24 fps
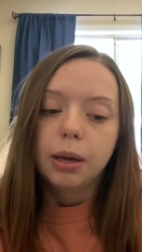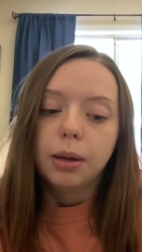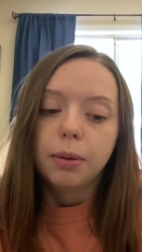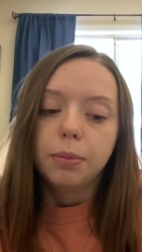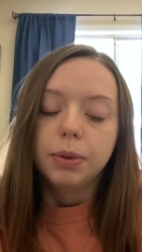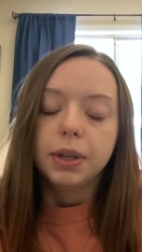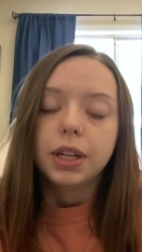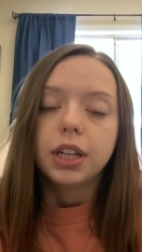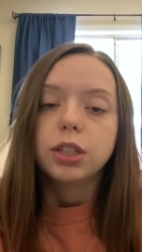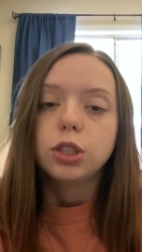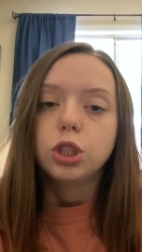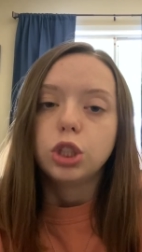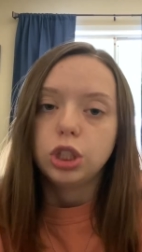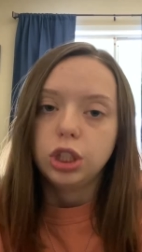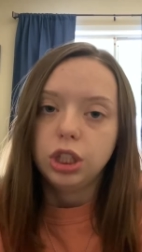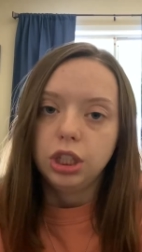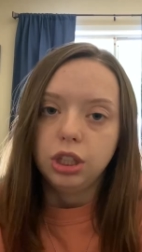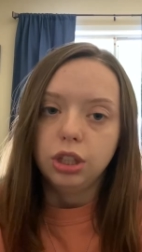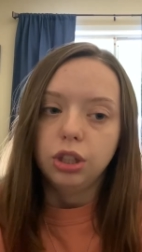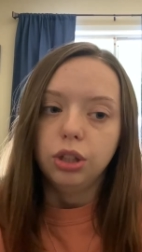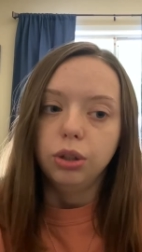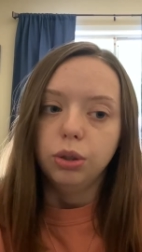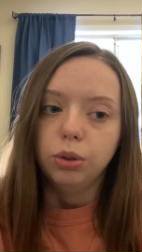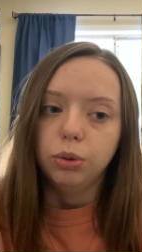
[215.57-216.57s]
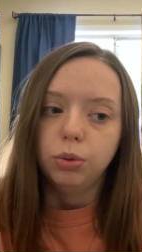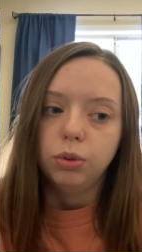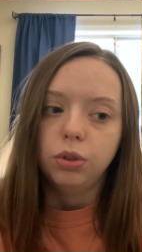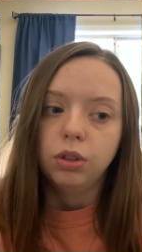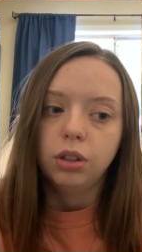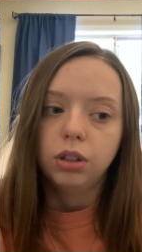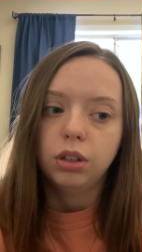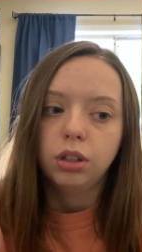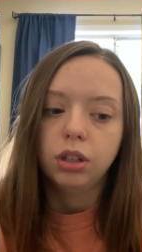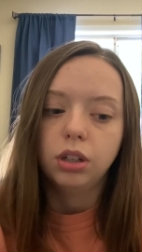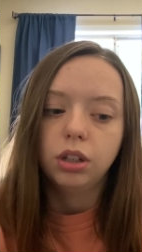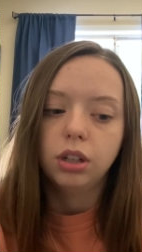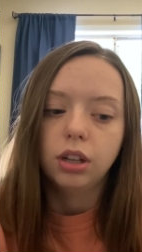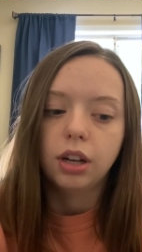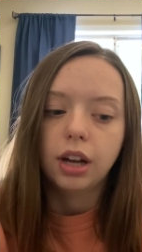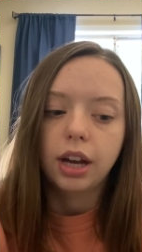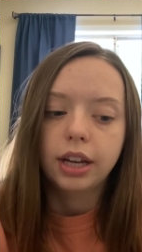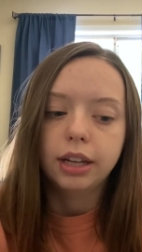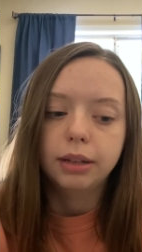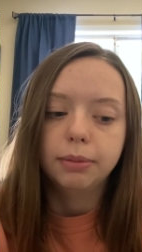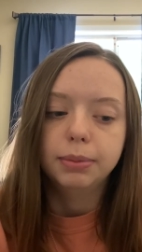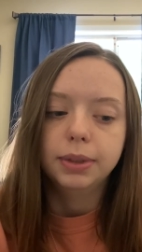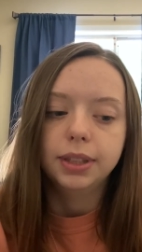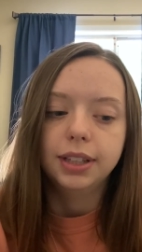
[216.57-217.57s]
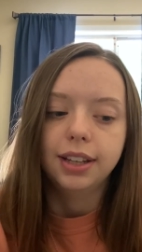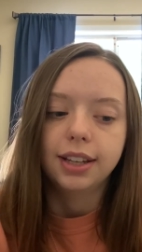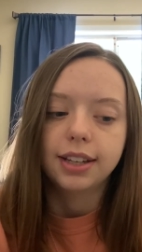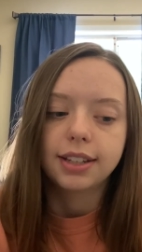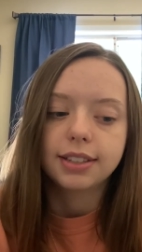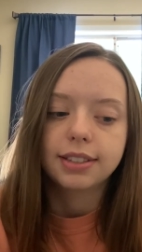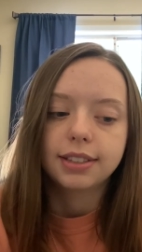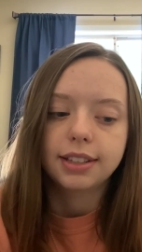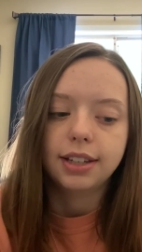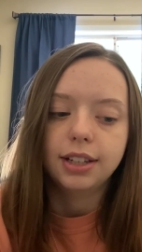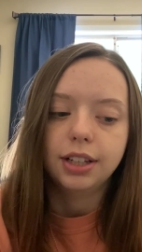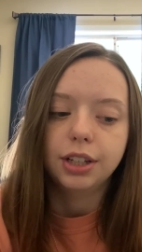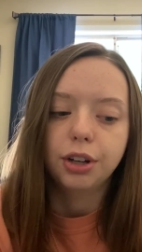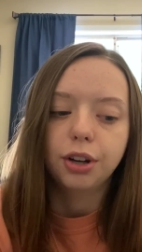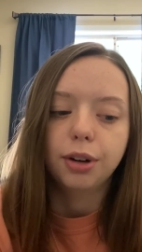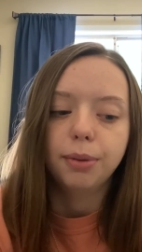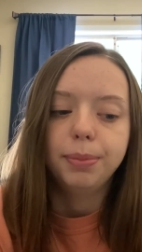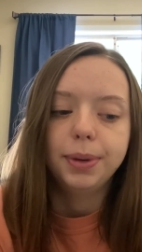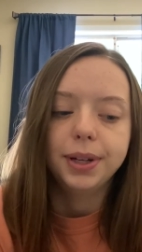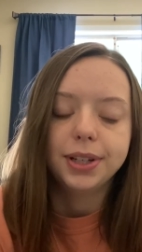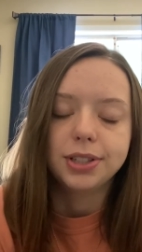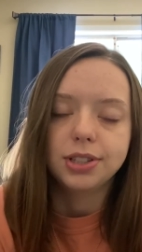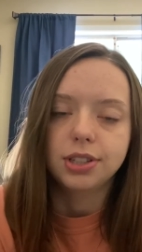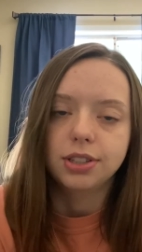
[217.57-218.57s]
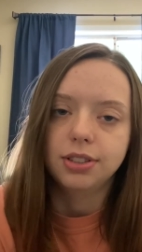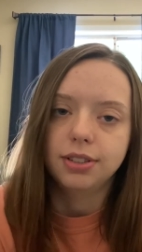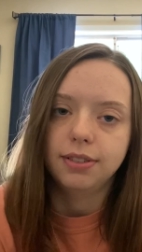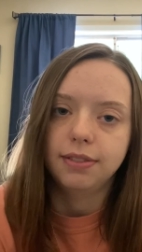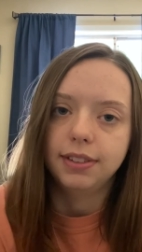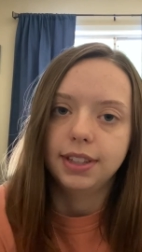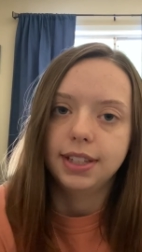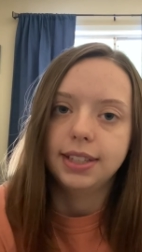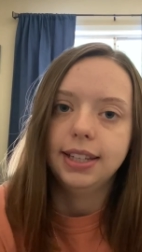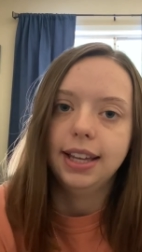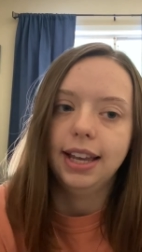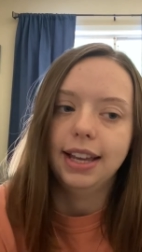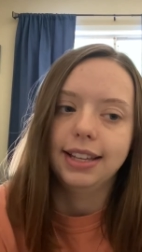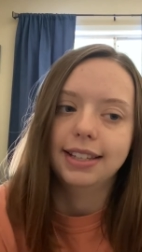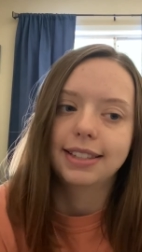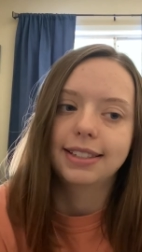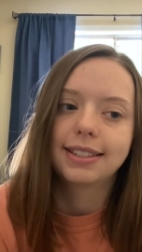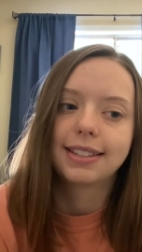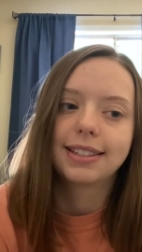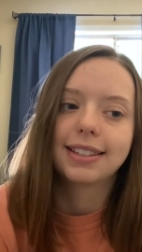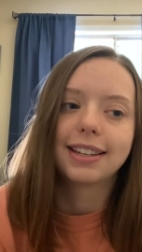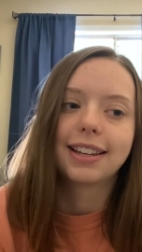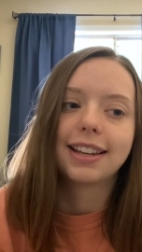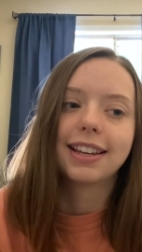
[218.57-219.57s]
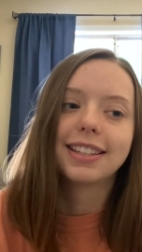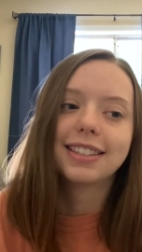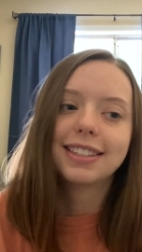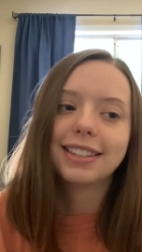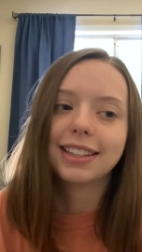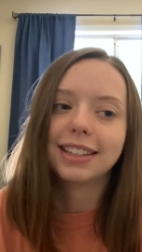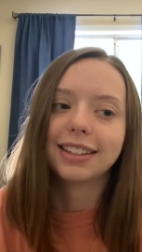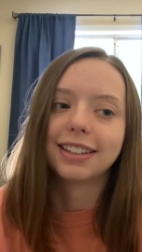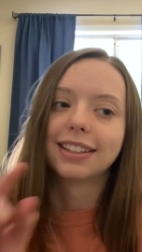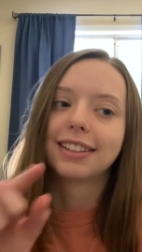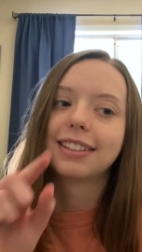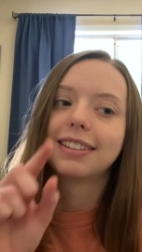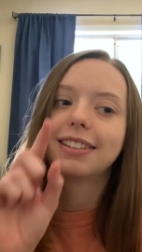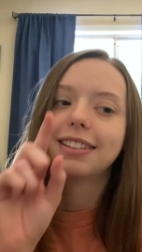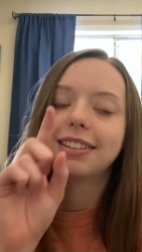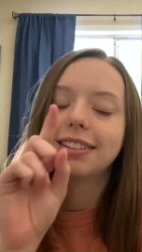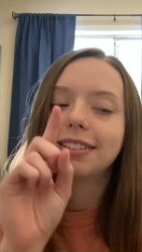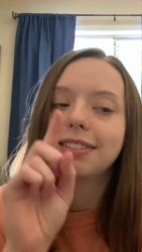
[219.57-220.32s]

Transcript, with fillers: because she knew I had been like sending her pictures of the tests because the